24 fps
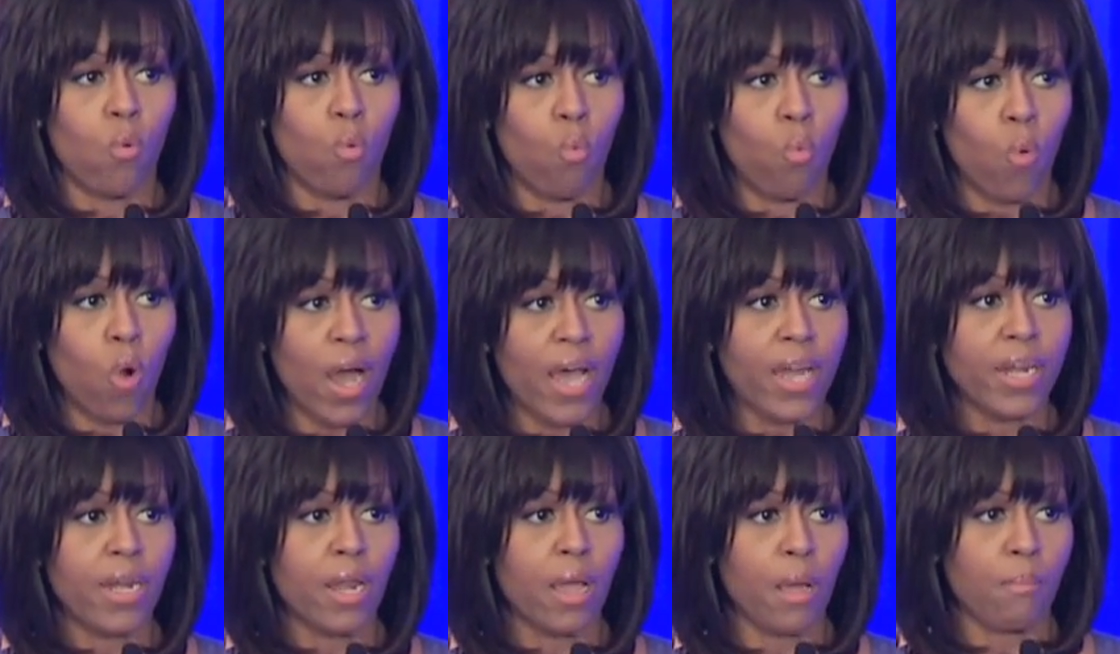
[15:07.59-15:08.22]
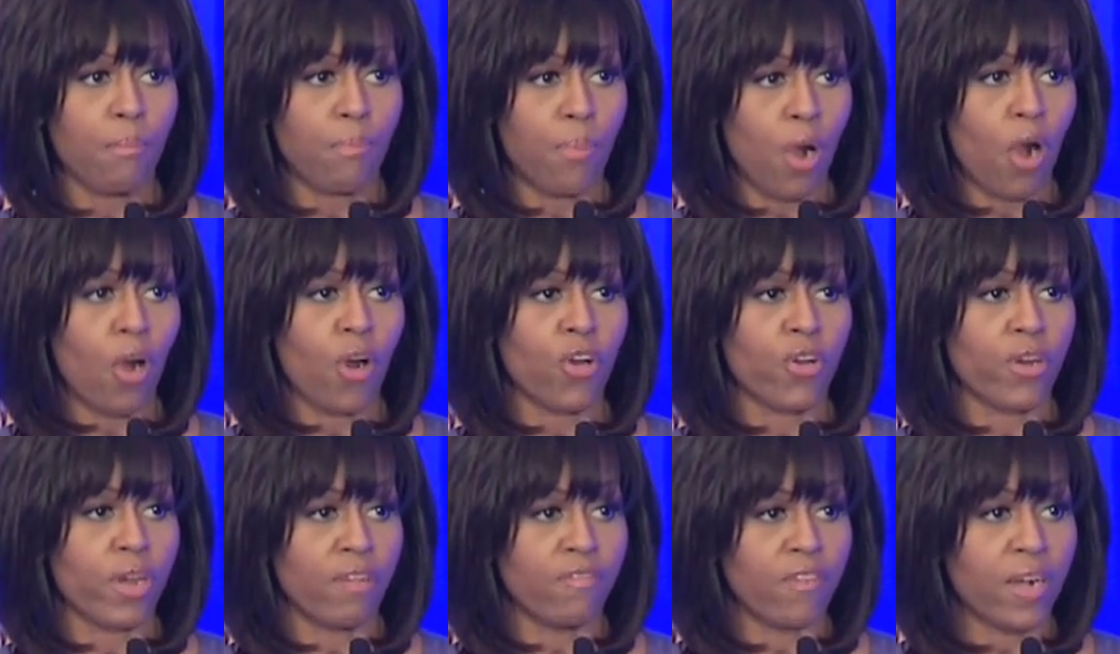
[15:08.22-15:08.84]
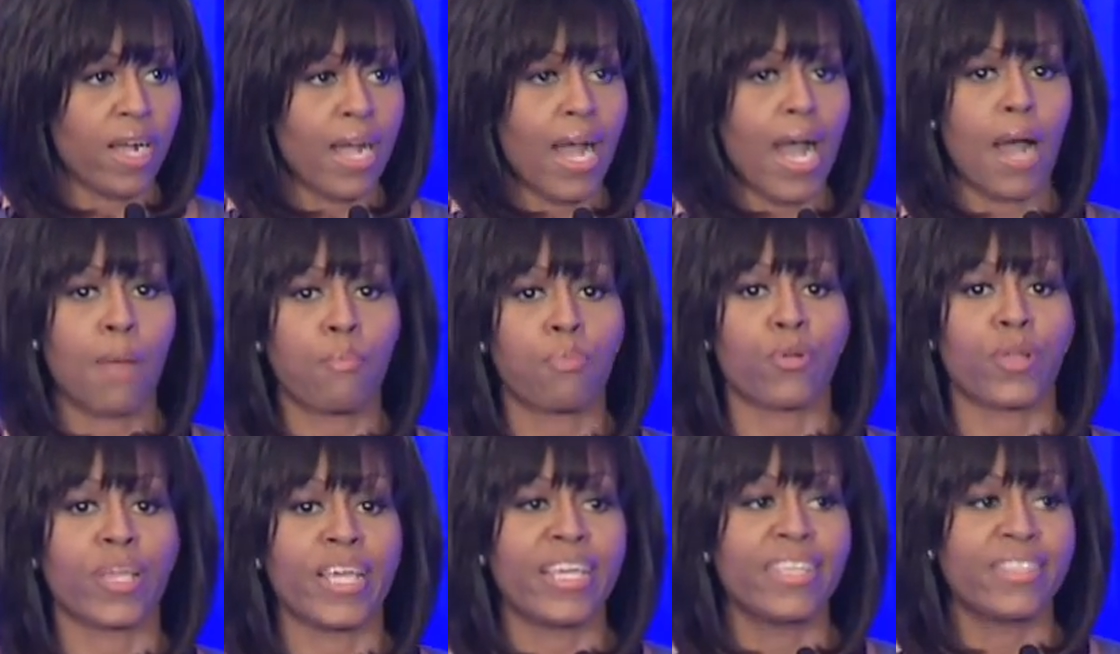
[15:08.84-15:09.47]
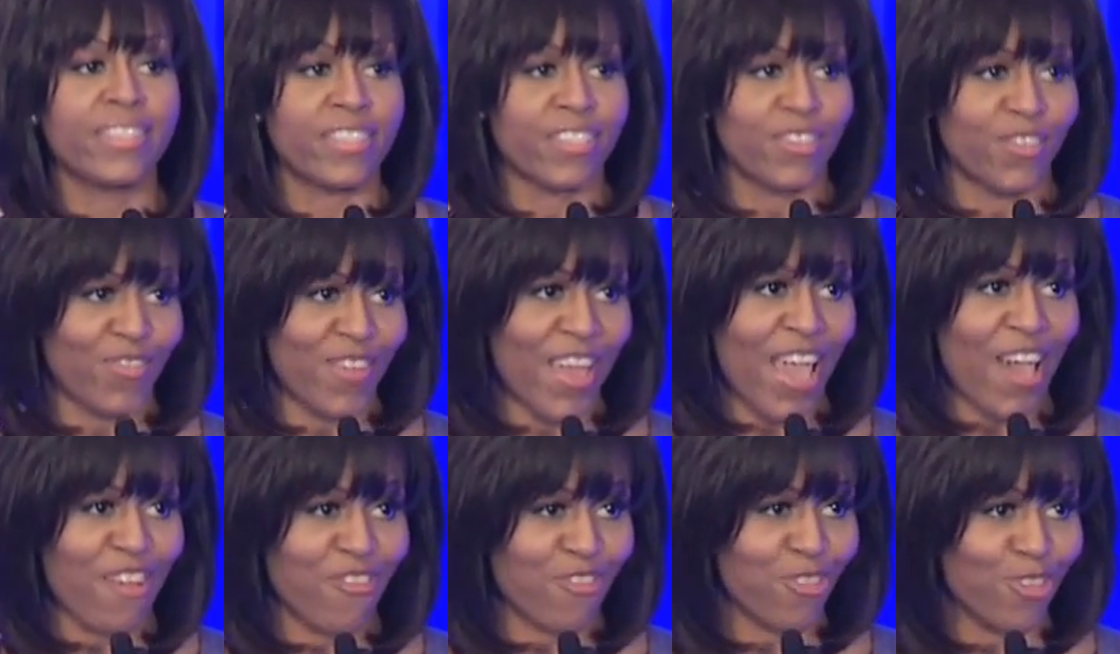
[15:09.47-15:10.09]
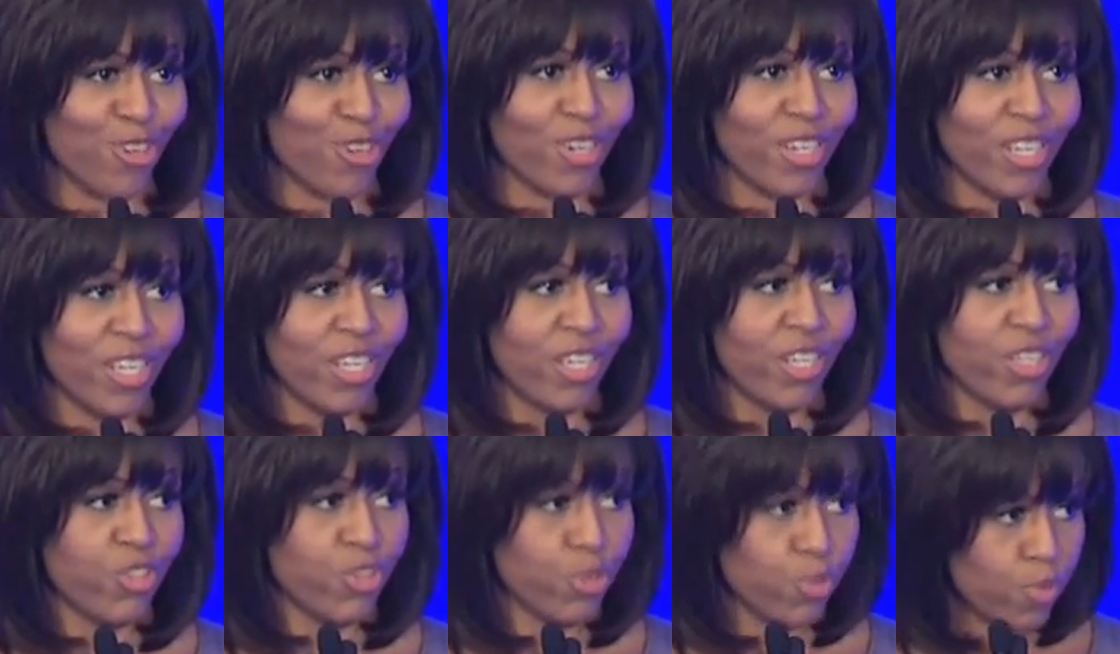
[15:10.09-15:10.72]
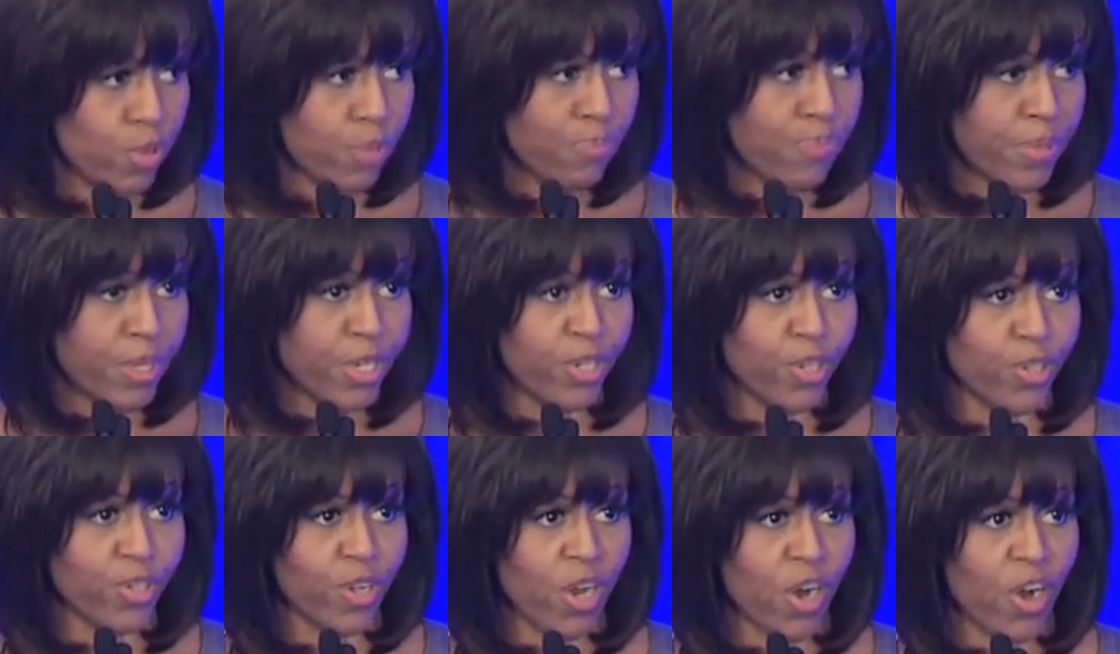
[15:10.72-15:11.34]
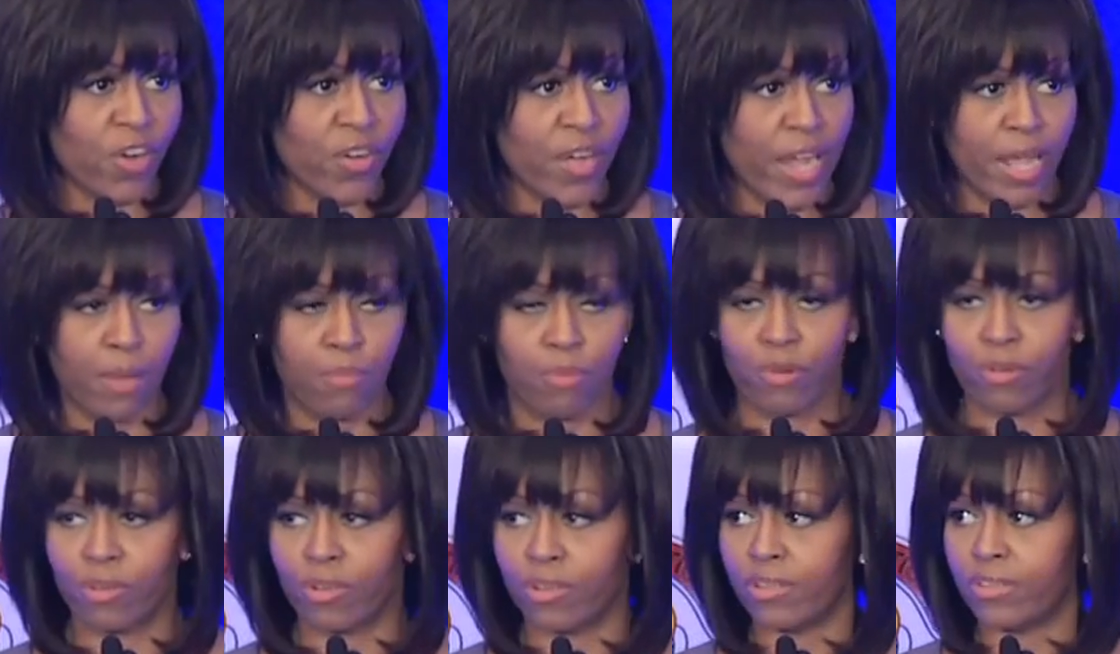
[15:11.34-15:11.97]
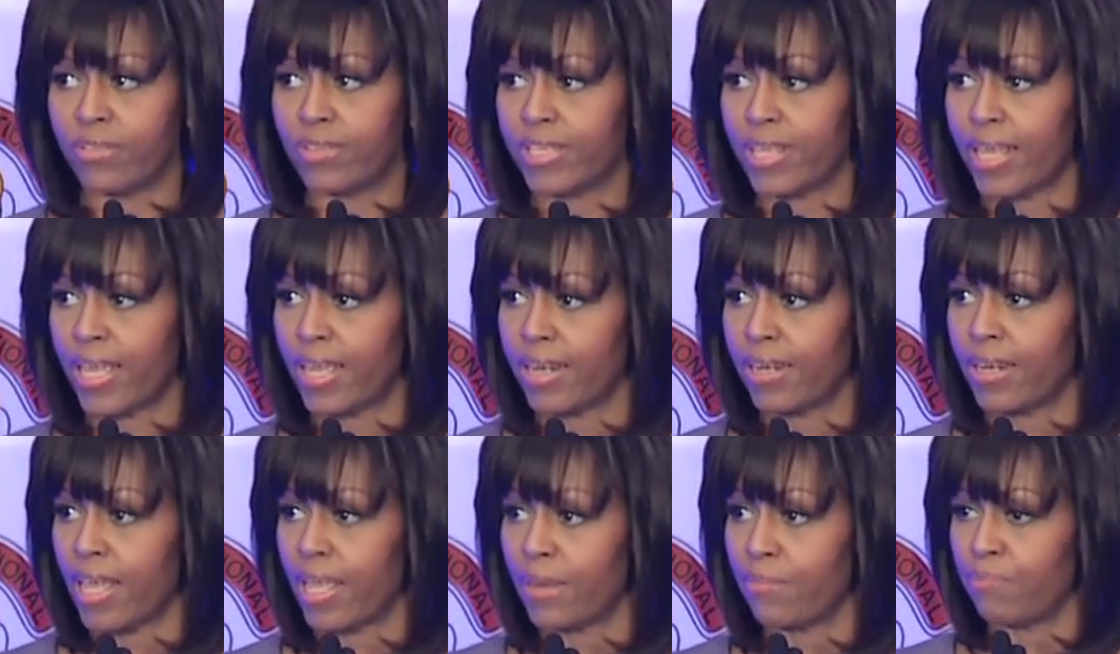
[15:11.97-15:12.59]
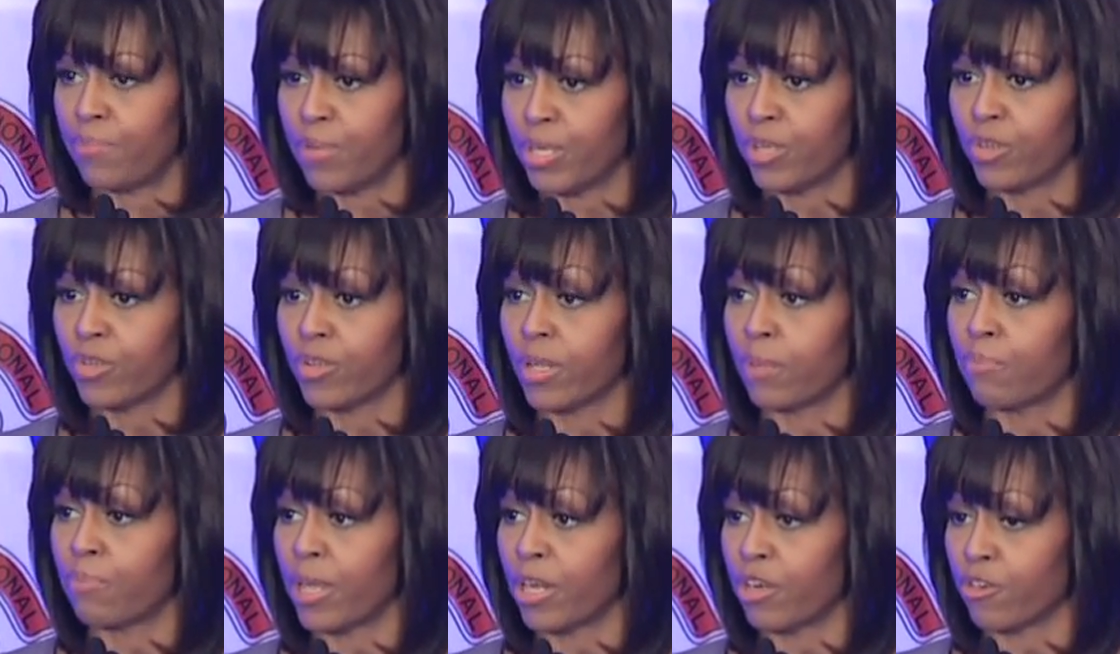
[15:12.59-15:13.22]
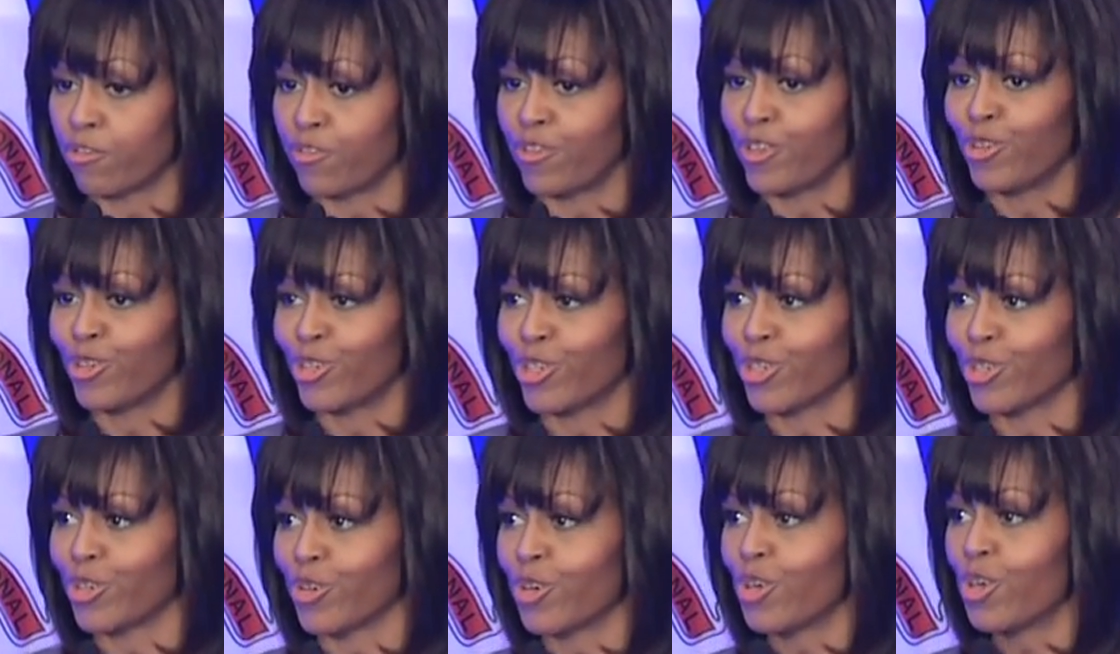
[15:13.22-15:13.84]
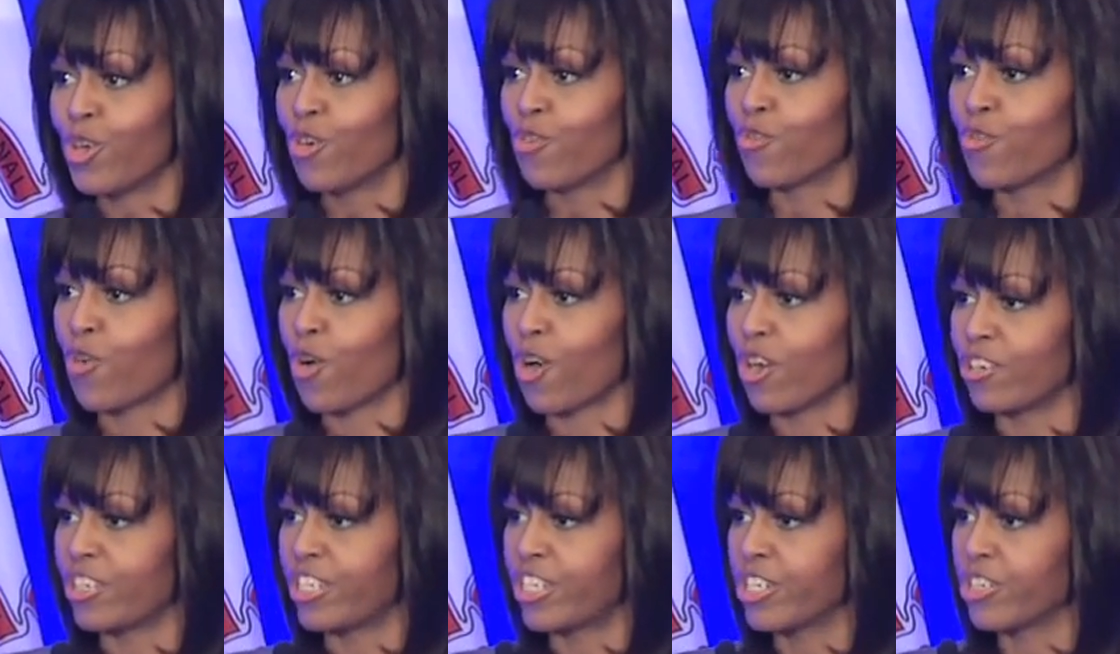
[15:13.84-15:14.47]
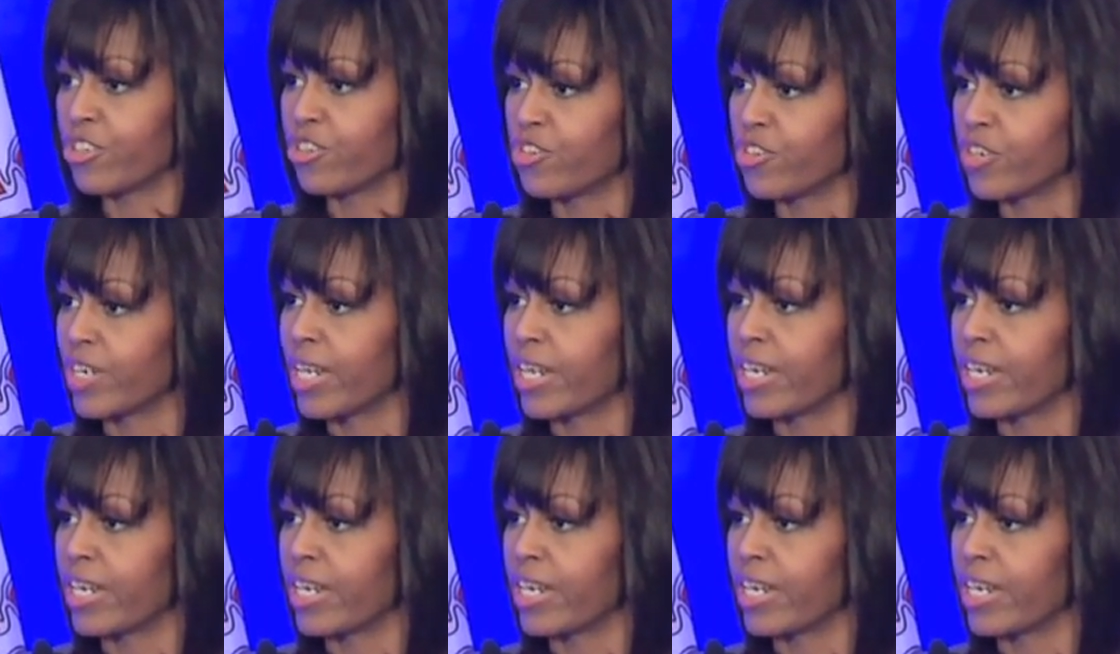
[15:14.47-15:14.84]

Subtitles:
one part of a comprehensive effort to rebuild our neighborhoods and build a better future for our children.